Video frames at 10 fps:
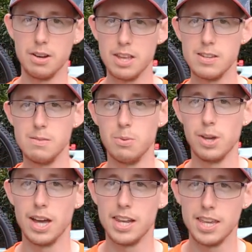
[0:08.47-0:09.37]
It's your boy
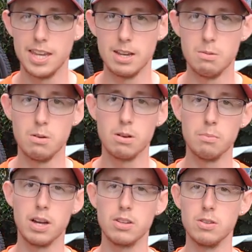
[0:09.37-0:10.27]
Ali here welcome
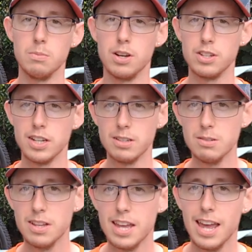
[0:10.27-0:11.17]
back to my channel
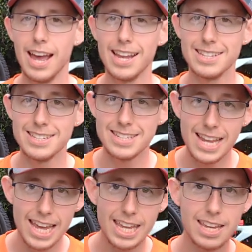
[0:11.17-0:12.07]
and
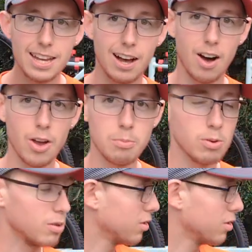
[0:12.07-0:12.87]
today I'm